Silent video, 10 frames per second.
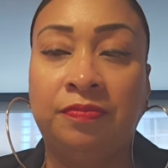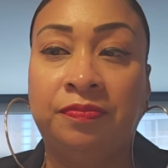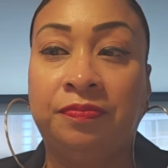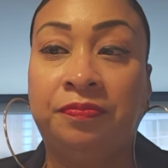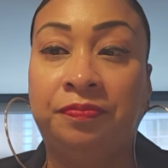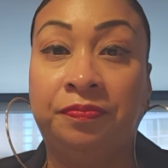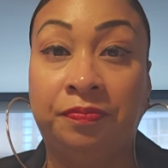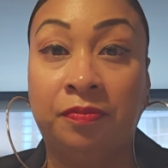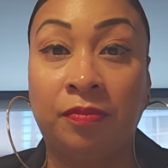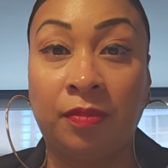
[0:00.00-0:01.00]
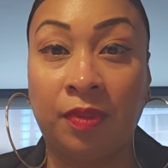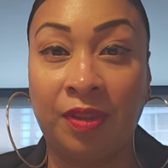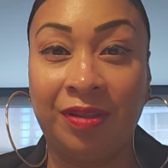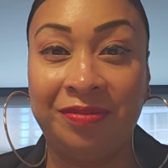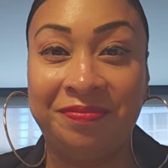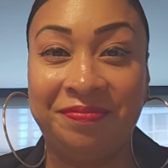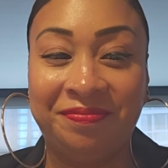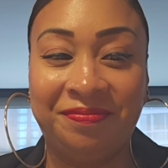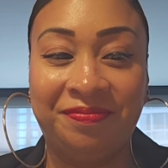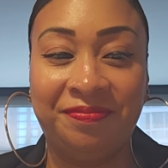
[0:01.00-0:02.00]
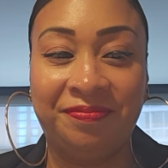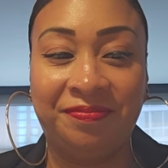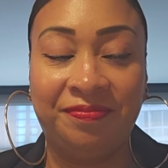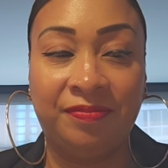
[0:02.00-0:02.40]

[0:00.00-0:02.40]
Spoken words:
[no speech]